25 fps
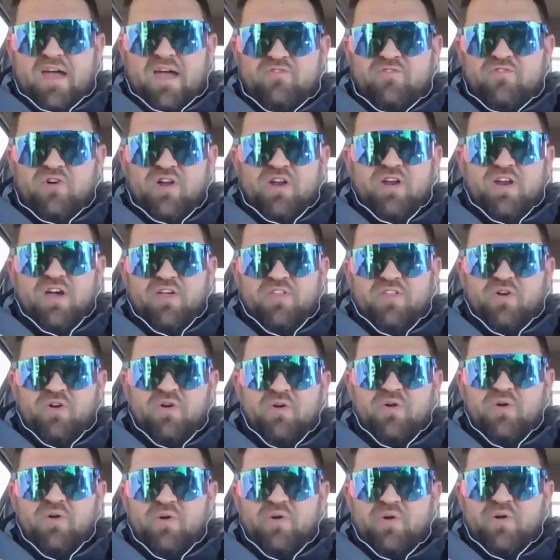after another.
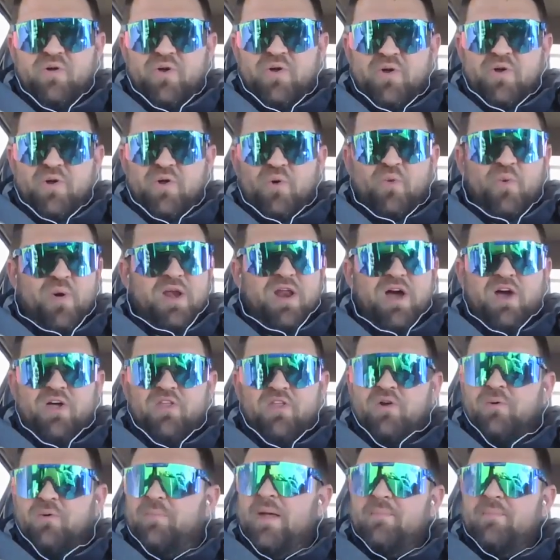When
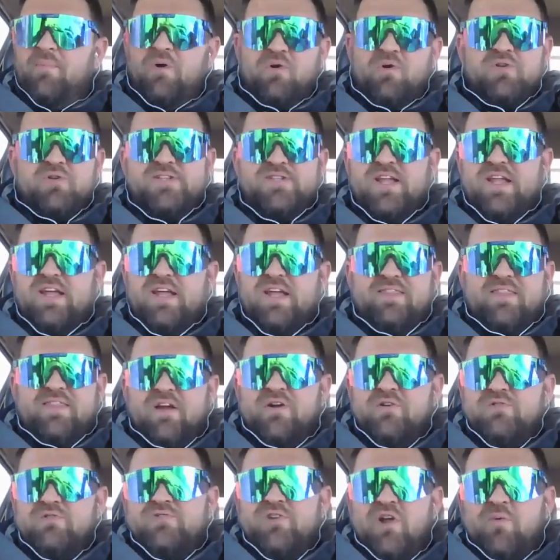other people are seeing
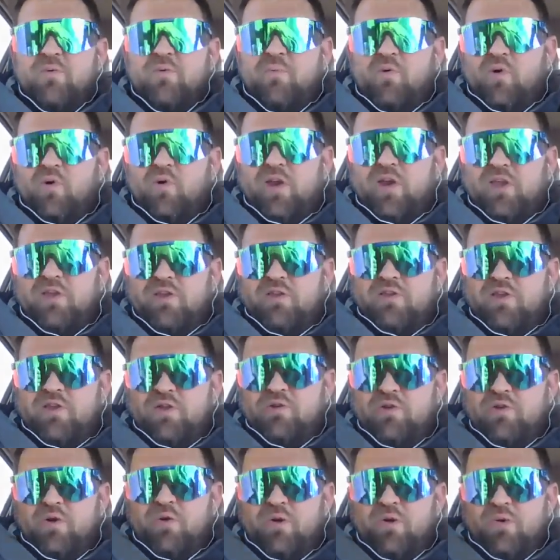there's no point in
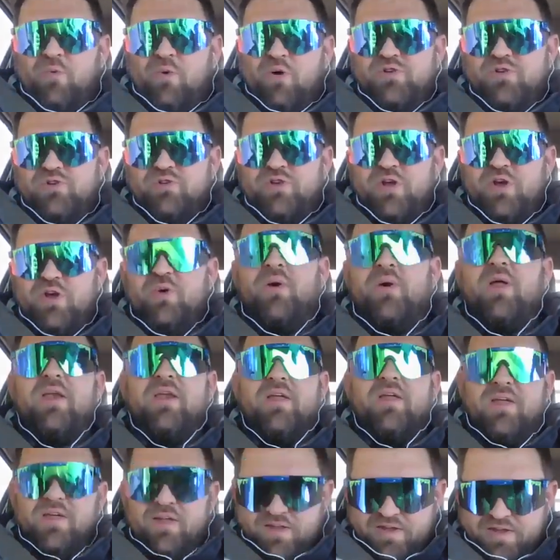you doing what you're
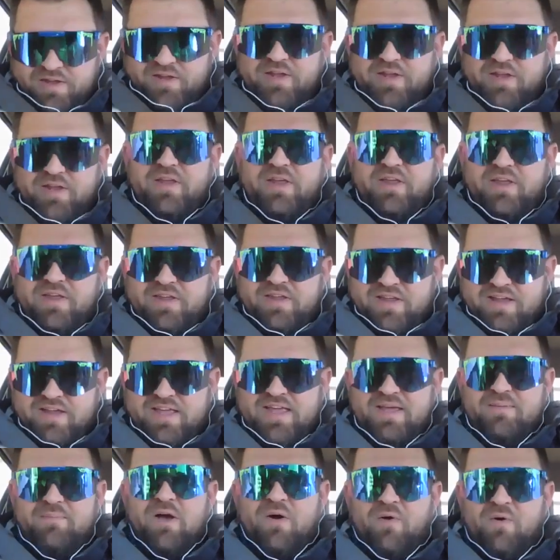doing, you
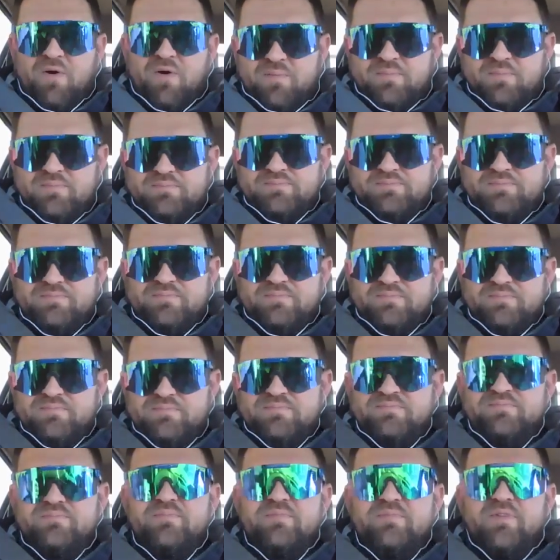keep going.
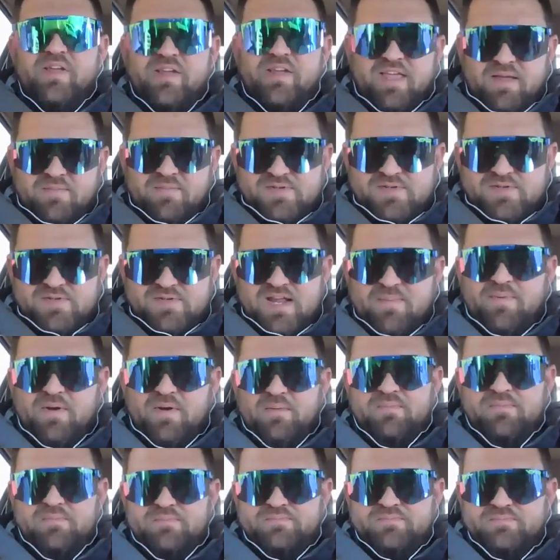You keep
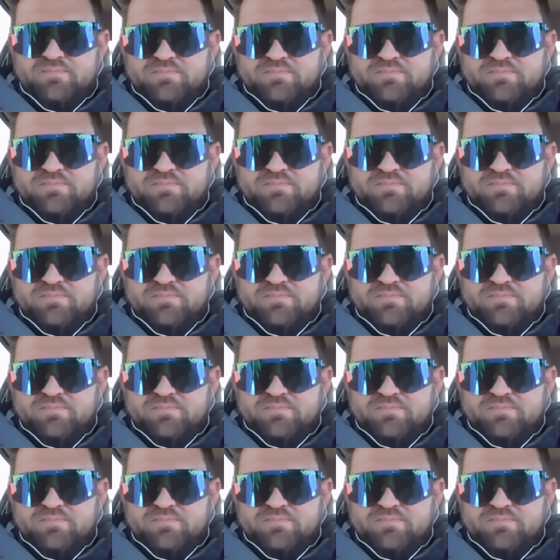stepping.